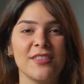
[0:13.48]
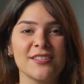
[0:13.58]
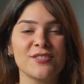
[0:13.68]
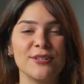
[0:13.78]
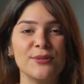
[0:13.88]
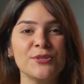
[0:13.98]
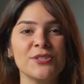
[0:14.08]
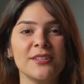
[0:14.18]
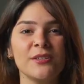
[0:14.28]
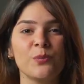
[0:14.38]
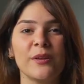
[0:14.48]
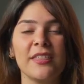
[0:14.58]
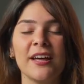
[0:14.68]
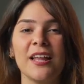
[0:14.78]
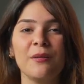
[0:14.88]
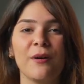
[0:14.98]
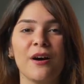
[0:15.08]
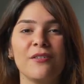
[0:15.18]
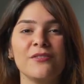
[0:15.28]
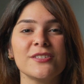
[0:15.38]
this solution with the help
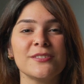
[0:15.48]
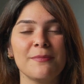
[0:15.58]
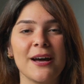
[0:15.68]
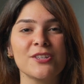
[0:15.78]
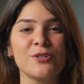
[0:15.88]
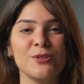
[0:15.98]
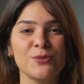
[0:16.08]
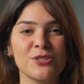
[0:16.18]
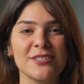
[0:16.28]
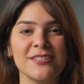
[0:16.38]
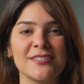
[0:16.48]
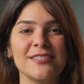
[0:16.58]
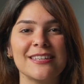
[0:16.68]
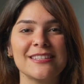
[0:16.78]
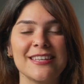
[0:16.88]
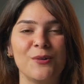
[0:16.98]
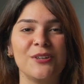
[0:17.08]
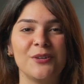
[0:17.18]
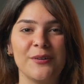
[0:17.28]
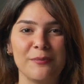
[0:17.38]
of SMAC Solutions in
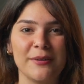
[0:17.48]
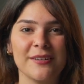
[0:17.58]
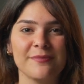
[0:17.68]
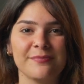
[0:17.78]
Saudi Arabia.